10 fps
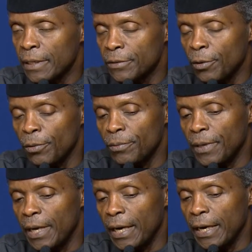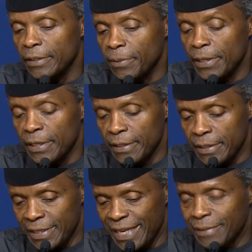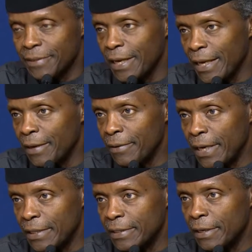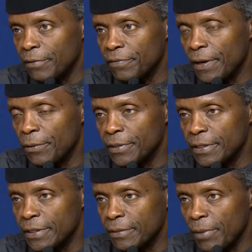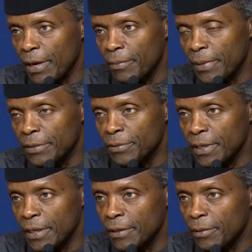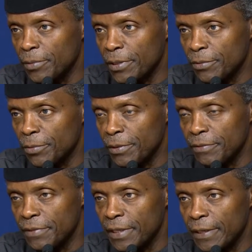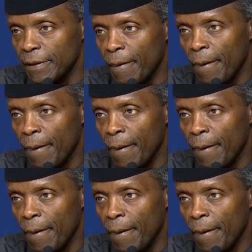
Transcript: So, uh, especially in the Delta area itself, I was in the Baramatu Kingdom, which is one of the